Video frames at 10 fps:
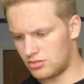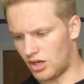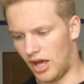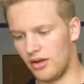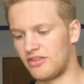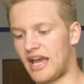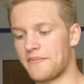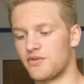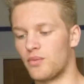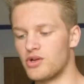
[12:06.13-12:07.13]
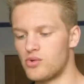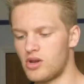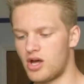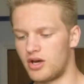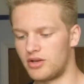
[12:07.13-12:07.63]
Uh, the caption, we all
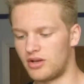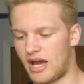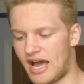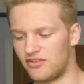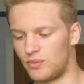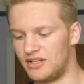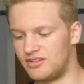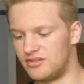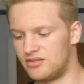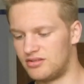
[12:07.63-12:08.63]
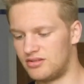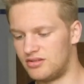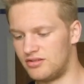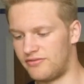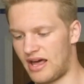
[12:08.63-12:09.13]
learn as we
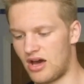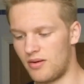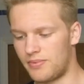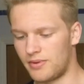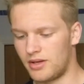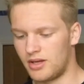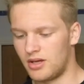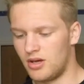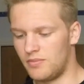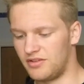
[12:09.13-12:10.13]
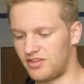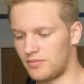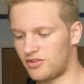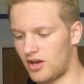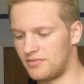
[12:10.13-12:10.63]
develop, but
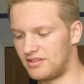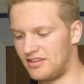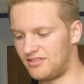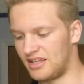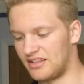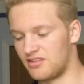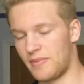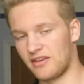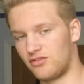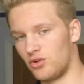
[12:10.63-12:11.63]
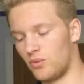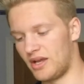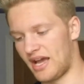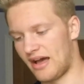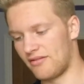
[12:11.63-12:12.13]
sometimes listening is the best tool we
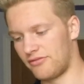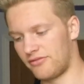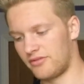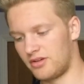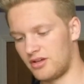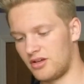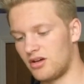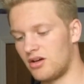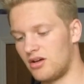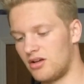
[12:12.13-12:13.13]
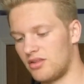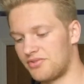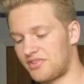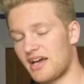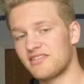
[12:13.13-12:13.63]
have.
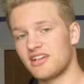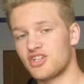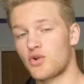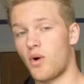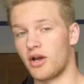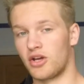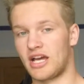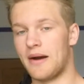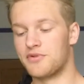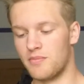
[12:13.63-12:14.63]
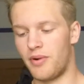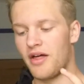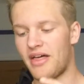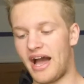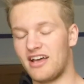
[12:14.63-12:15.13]
That's actually quite a good caption,
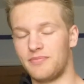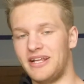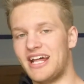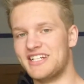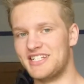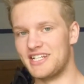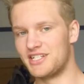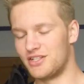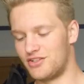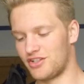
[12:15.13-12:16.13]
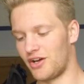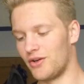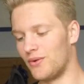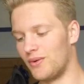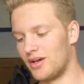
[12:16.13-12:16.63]
but that has been edited,
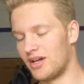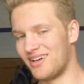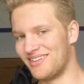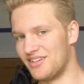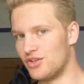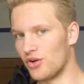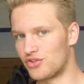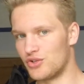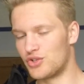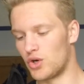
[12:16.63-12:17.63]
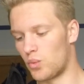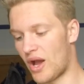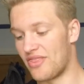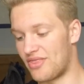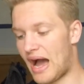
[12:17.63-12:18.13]
so not too sure
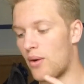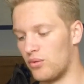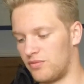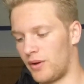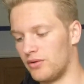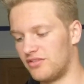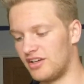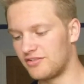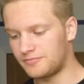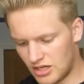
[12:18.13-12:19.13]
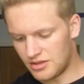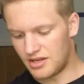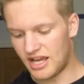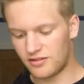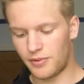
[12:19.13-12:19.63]
when that was posted. The
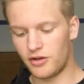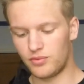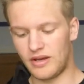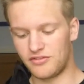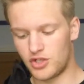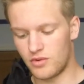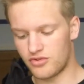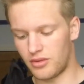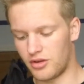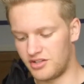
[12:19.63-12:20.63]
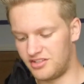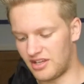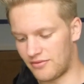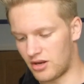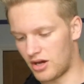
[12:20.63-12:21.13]
next post, we have
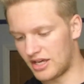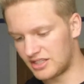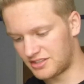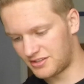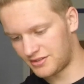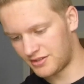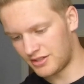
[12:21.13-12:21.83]
237 likes.